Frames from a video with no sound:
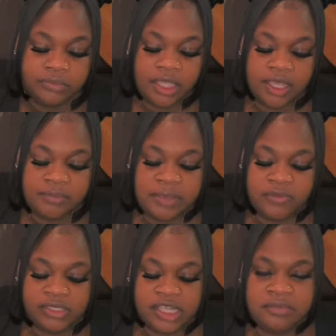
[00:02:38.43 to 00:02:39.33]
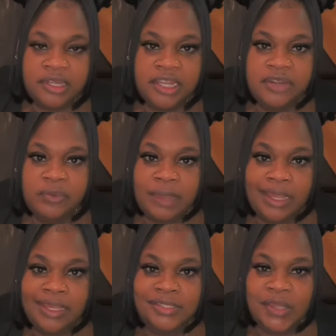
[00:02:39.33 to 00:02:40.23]
And people was telling me to eat it with my
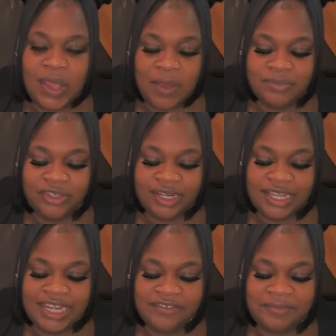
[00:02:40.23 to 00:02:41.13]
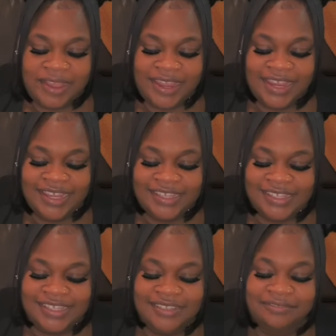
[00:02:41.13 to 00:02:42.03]
hands, so I'm trying to eat it with my hands.